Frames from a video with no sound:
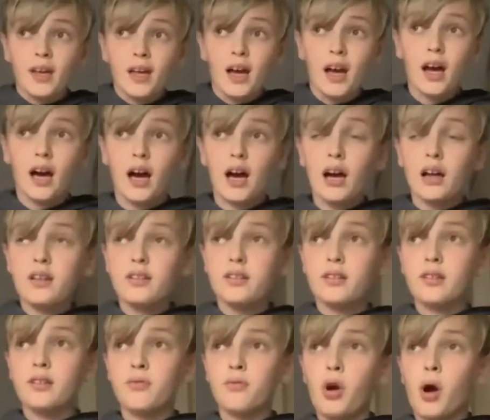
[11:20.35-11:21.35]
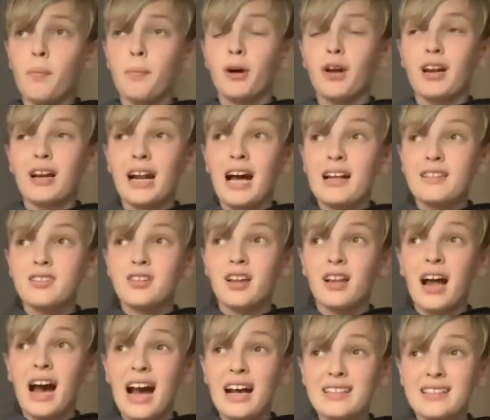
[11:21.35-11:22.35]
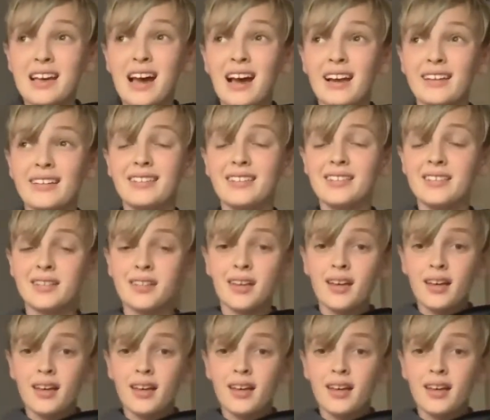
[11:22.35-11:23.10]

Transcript: Uh, Robert Glatzel has height